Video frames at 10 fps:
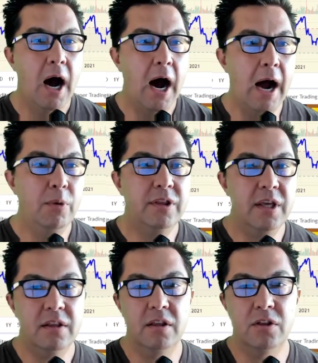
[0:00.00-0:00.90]
I would
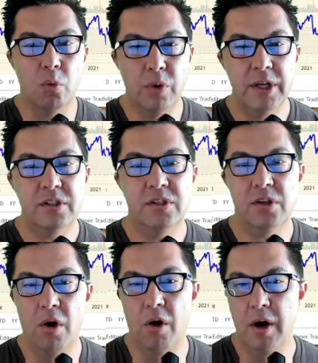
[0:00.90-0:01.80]
think that the risks
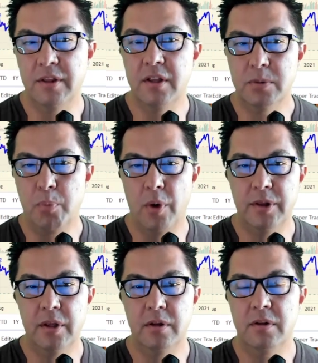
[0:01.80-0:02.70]
are at this
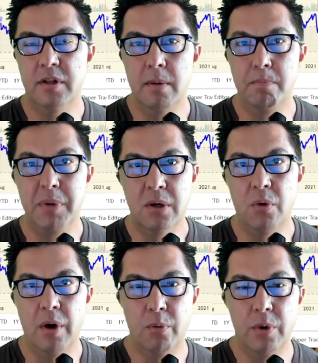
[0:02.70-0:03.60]
point that
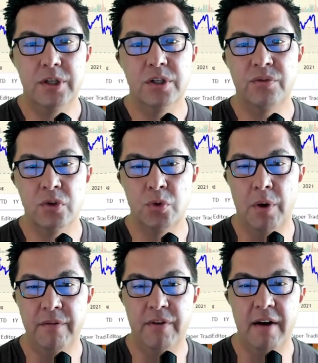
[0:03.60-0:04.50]
Bitcoin reaches for
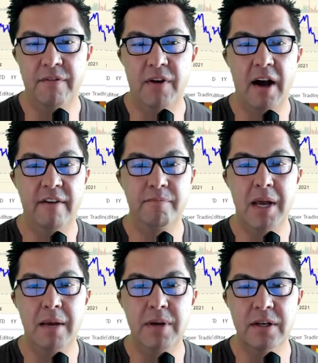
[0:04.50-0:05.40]
25.5,
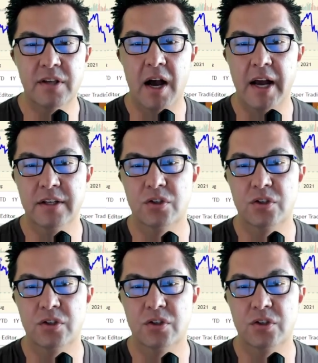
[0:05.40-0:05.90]
maybe as high as